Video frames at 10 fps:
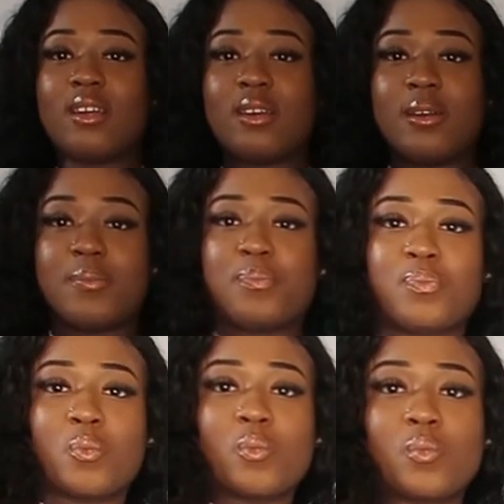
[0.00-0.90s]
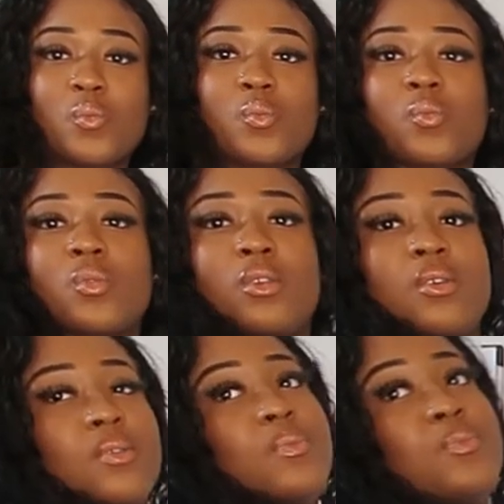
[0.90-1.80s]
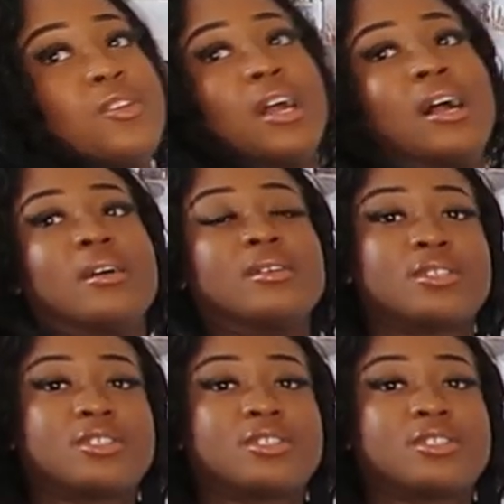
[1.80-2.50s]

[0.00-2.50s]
if you're a sewer, cool. Yeah,